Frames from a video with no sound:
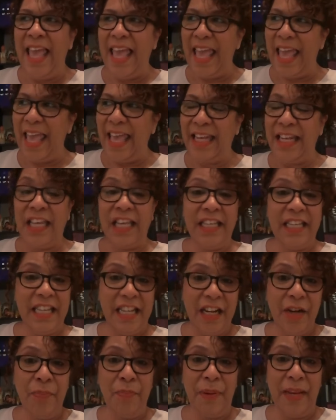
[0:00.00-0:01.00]
and a
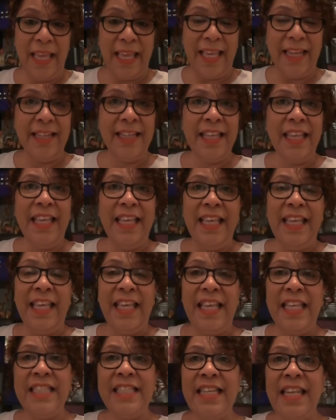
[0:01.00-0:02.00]
year plan
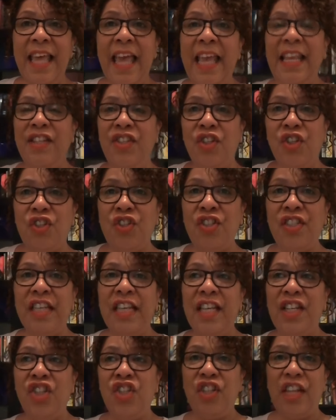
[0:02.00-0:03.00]
is like just
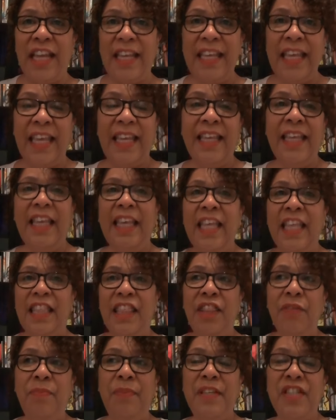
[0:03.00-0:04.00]
checking
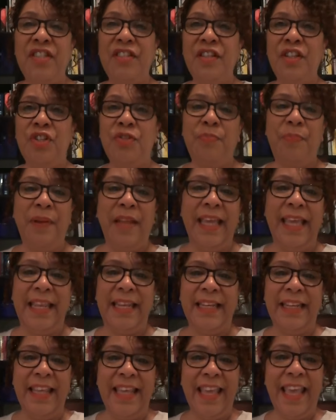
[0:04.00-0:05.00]
the business
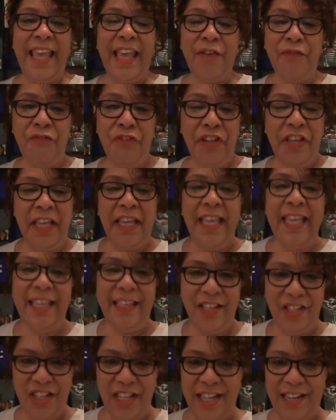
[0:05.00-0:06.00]
plan every
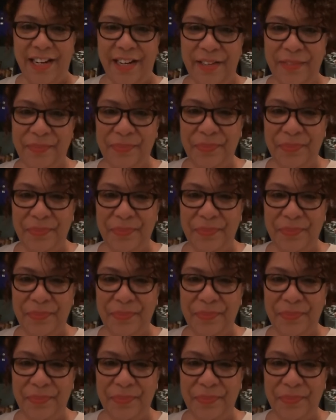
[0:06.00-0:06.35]
year.